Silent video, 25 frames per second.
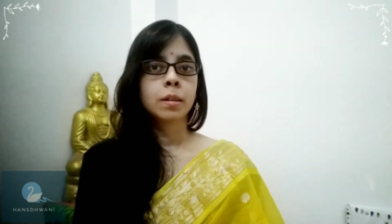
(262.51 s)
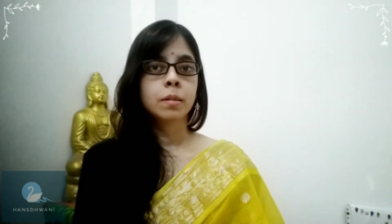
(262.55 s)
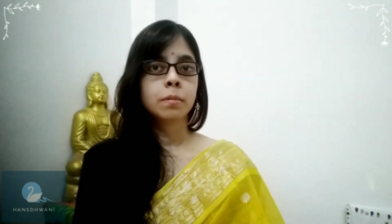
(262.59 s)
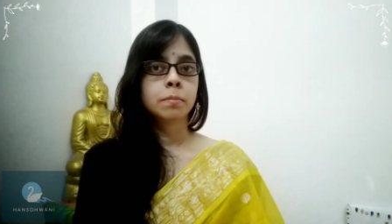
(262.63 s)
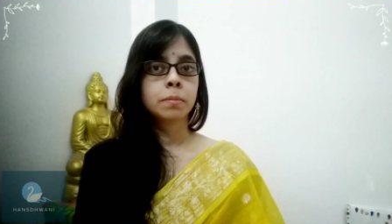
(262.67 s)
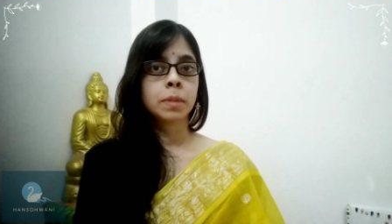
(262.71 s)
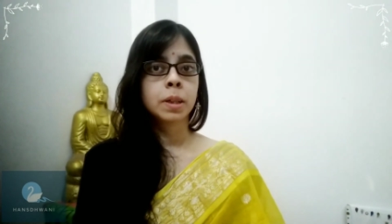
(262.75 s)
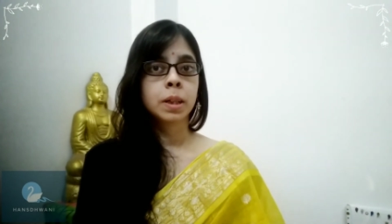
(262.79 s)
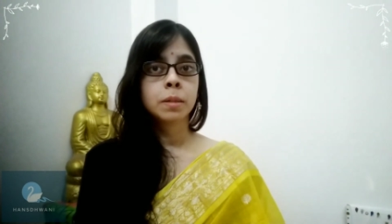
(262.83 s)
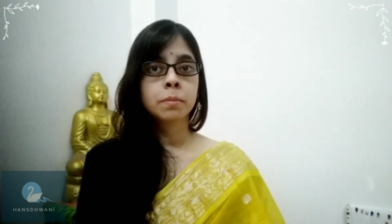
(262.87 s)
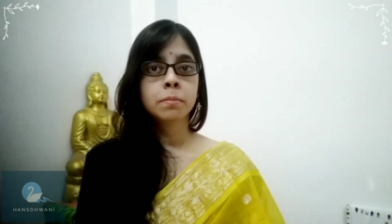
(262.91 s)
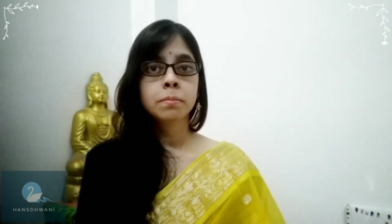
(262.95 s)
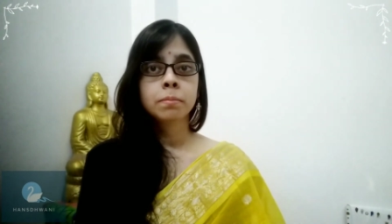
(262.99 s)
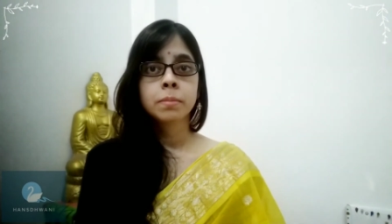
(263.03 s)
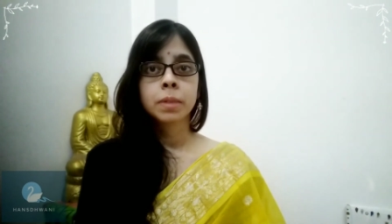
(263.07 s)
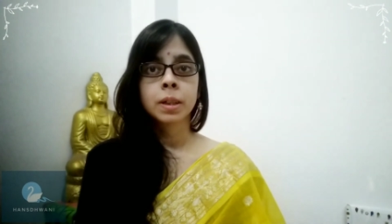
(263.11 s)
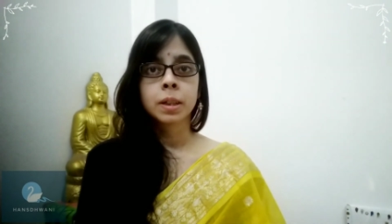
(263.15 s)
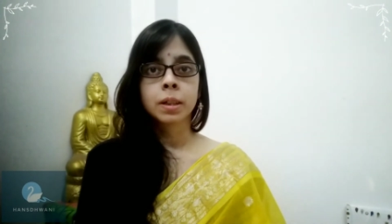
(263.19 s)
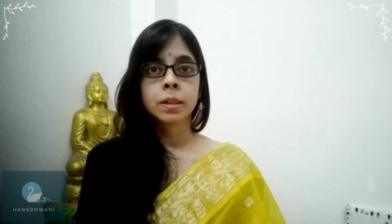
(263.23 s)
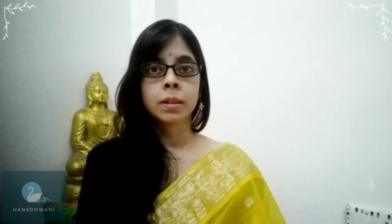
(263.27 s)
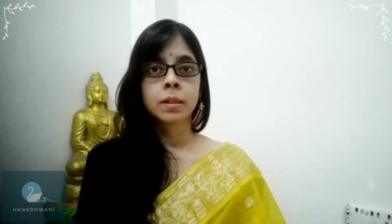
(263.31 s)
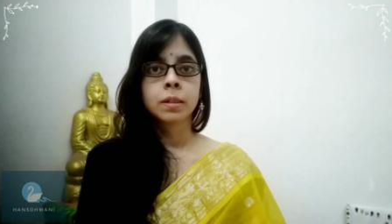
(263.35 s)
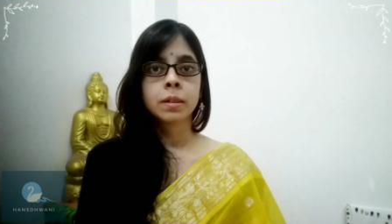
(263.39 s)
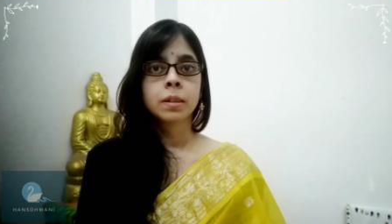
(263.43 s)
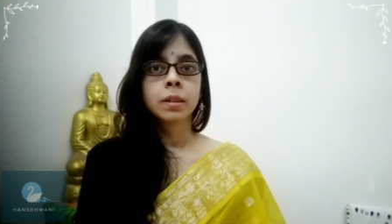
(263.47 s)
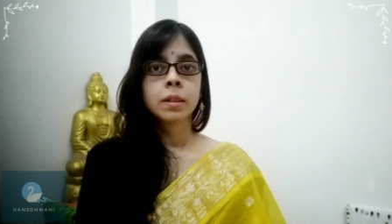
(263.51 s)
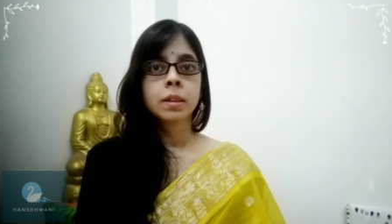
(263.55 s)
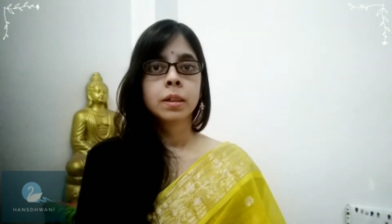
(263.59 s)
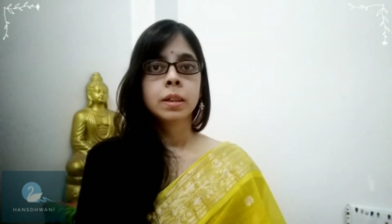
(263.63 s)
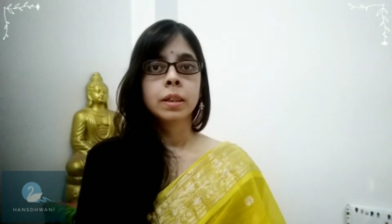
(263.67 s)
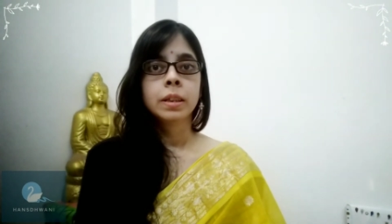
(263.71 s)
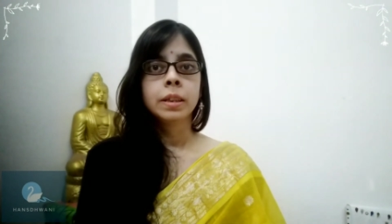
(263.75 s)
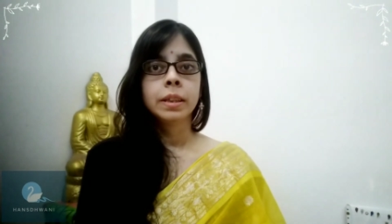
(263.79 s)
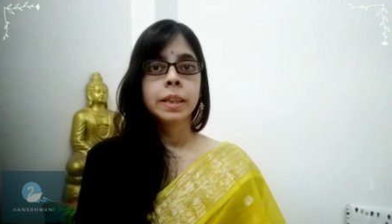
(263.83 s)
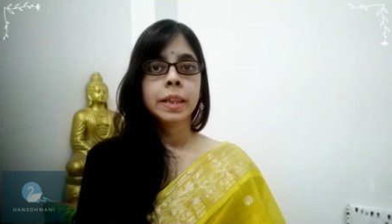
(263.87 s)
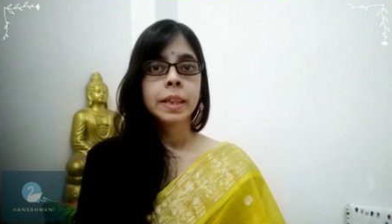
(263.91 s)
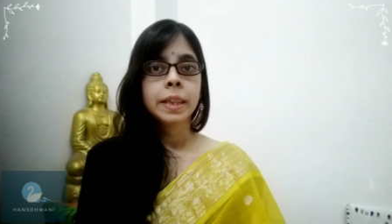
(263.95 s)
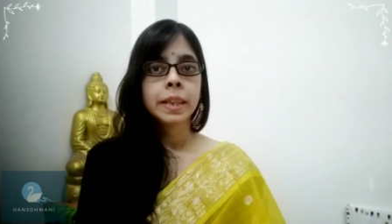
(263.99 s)
Bhambha,
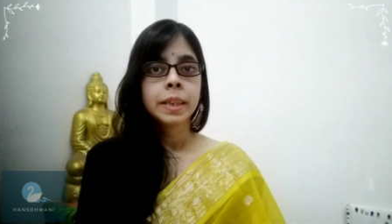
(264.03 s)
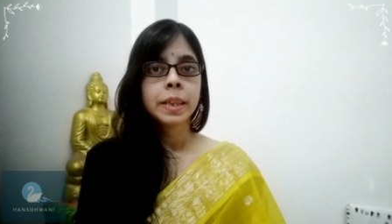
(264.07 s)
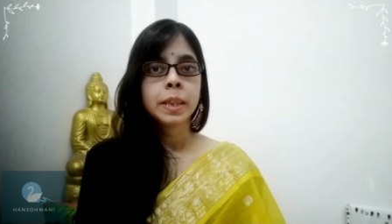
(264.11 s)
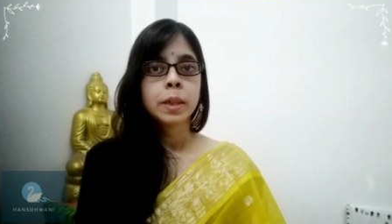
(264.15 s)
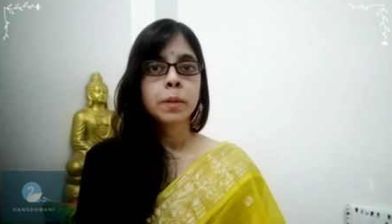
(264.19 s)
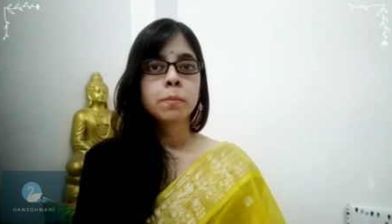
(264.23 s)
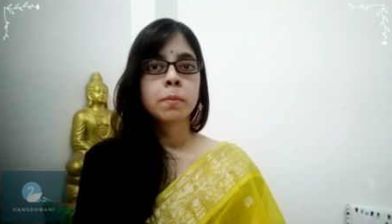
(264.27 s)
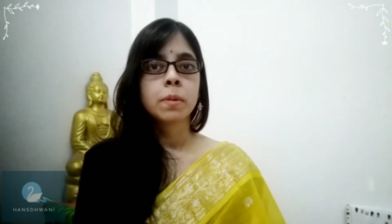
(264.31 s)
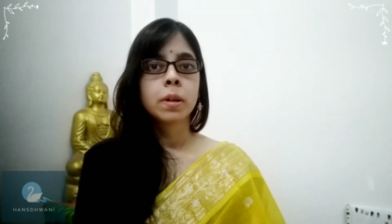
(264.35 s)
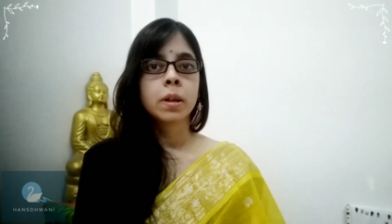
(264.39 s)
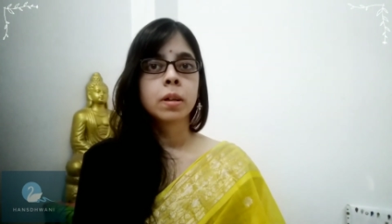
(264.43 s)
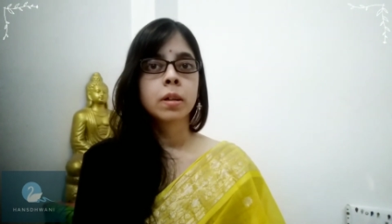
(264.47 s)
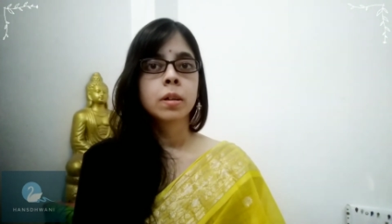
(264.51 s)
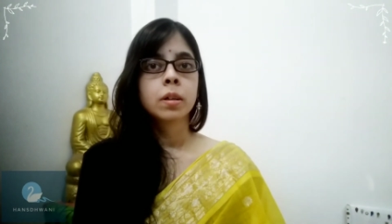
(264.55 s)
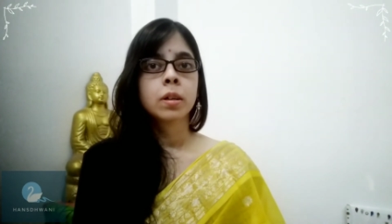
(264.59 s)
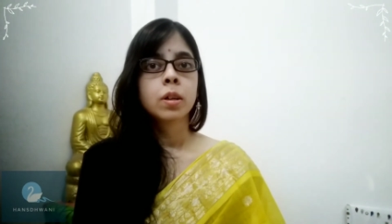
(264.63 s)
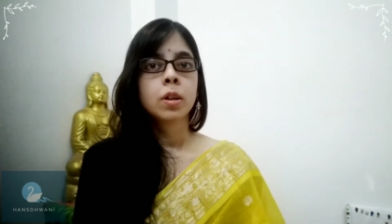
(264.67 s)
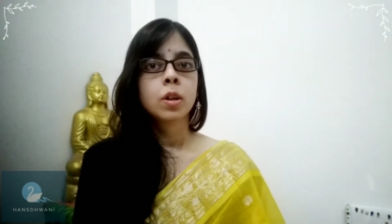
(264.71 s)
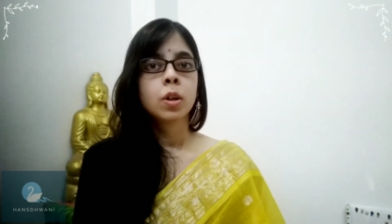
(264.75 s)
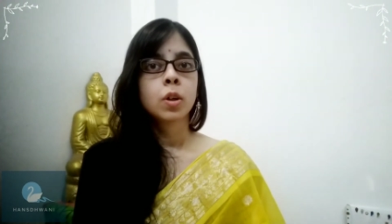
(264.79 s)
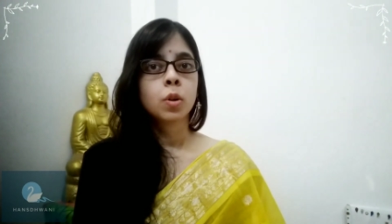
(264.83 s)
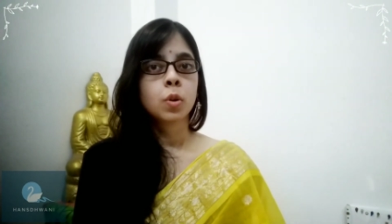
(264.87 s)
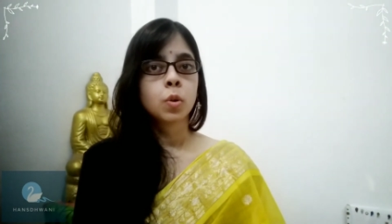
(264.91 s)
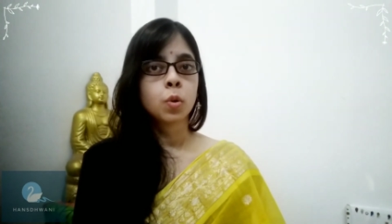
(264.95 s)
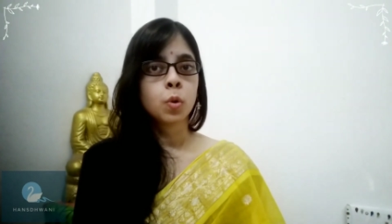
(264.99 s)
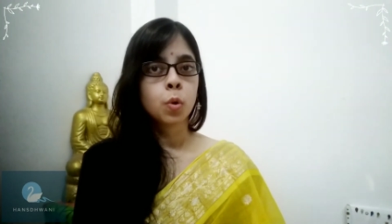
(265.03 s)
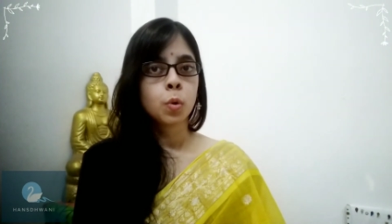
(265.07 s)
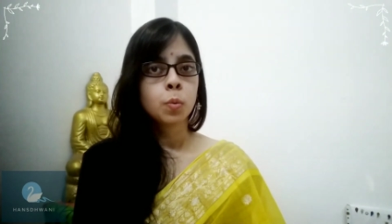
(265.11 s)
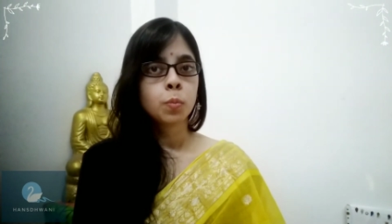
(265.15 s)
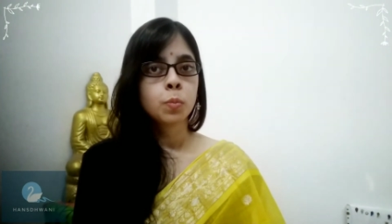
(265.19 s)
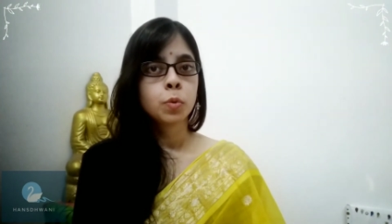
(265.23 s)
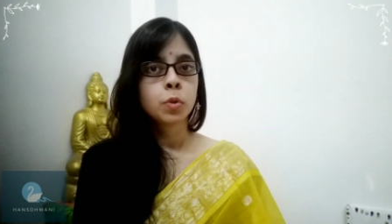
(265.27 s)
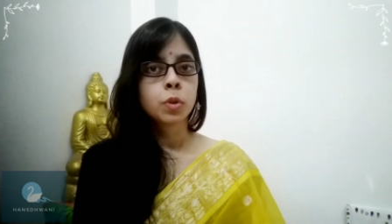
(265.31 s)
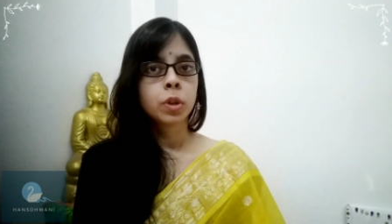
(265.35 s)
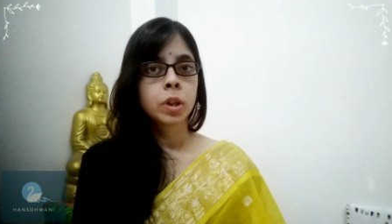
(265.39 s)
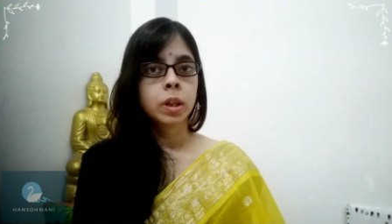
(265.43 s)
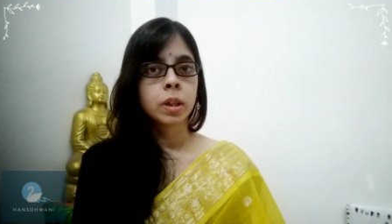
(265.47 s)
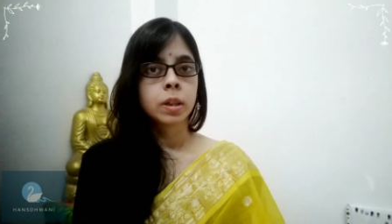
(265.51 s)
Dindima,
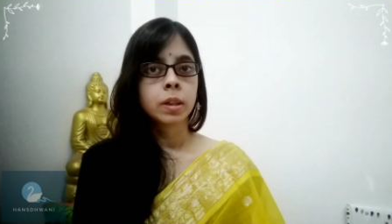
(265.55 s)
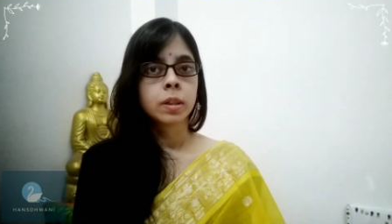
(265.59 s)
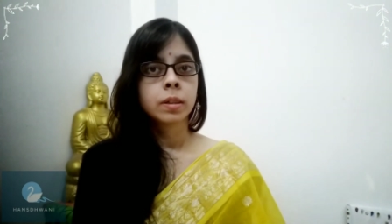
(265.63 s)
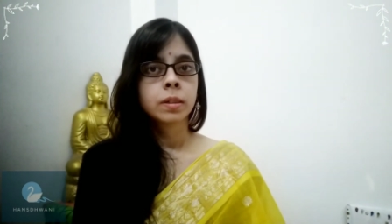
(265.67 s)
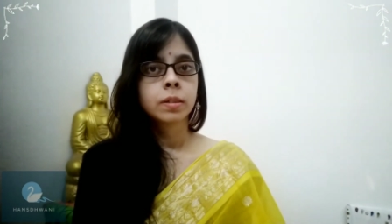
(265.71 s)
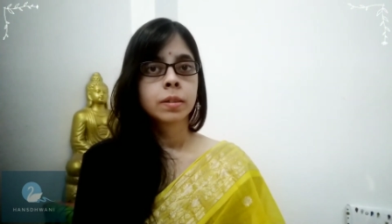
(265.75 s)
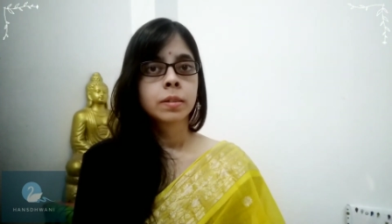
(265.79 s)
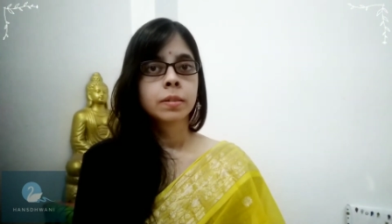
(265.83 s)
Gomukha,